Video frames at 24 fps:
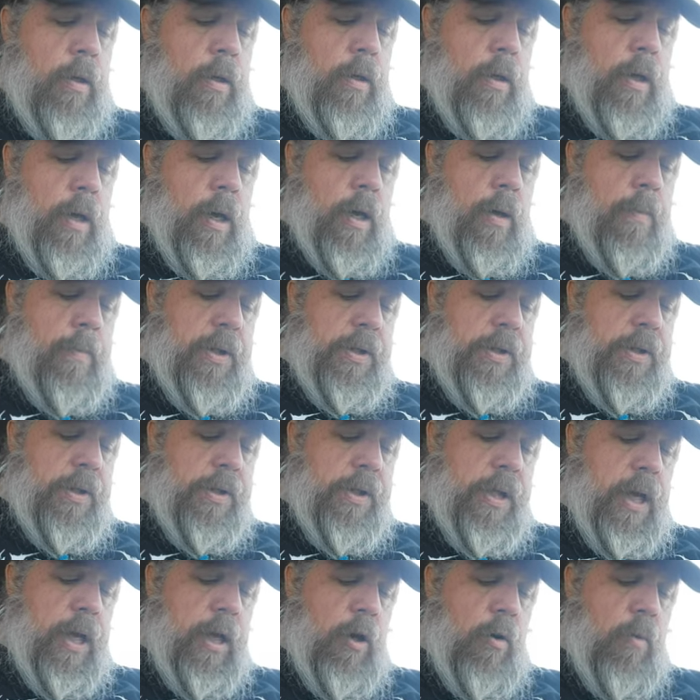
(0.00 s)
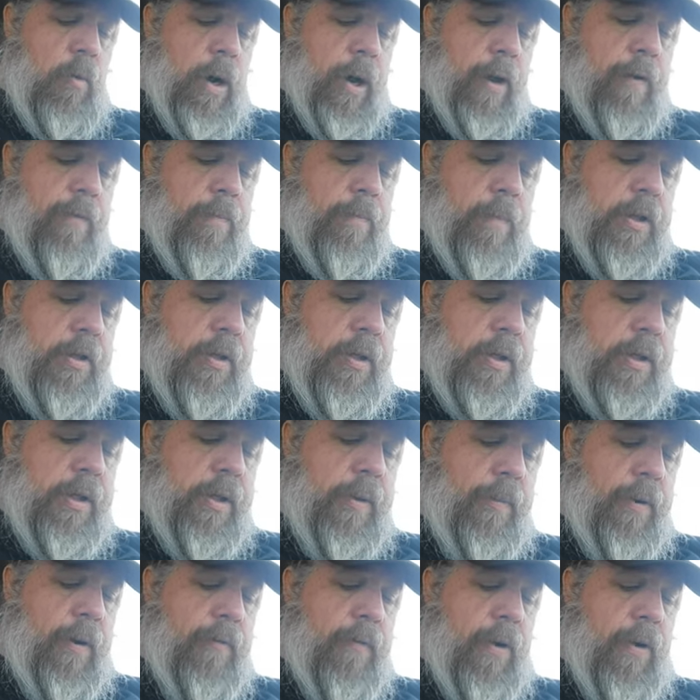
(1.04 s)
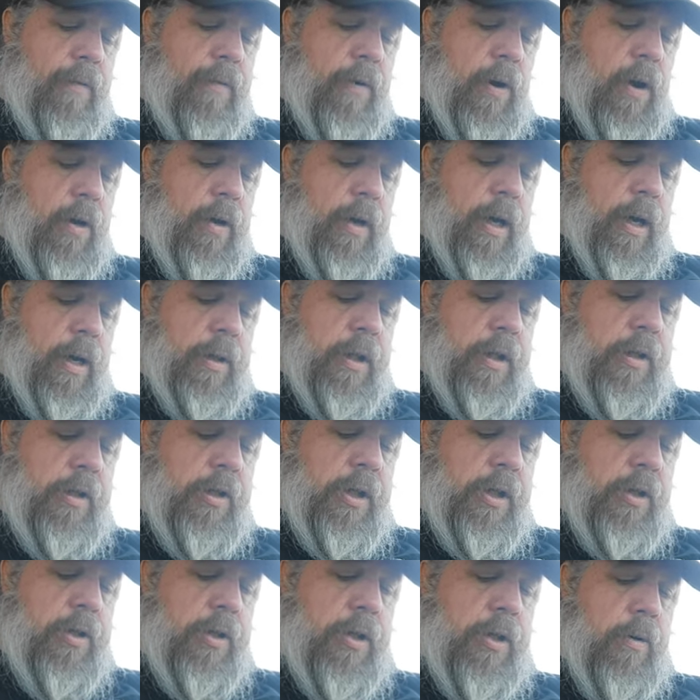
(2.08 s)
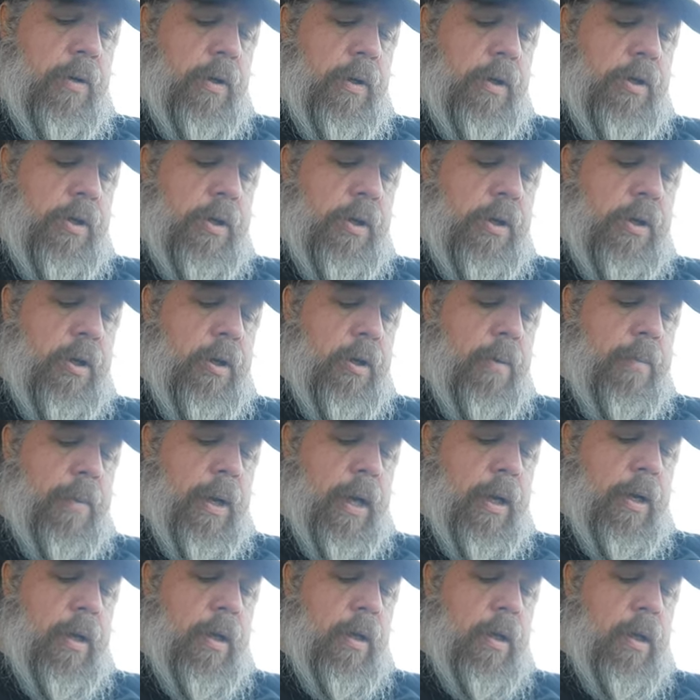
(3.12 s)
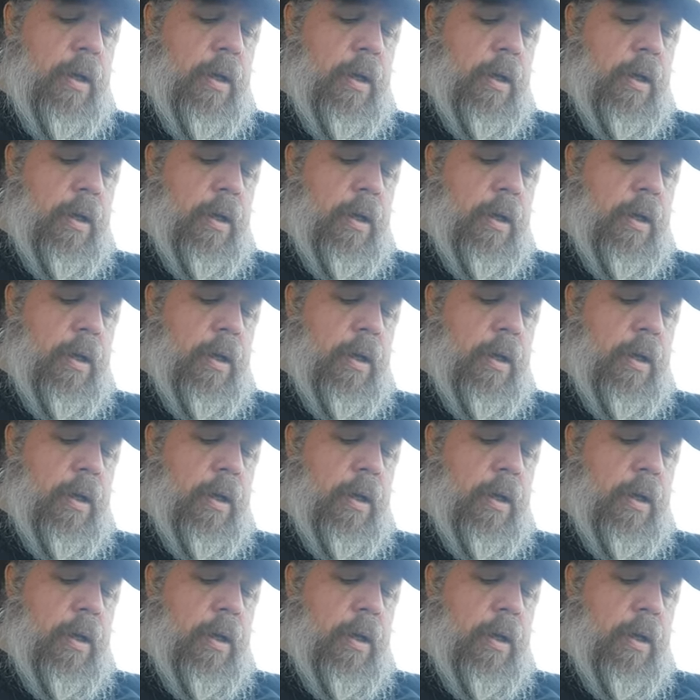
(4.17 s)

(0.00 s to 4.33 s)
Mrs. A, your wife mentioned 75 Hard, not that she's doing it, just heard about it.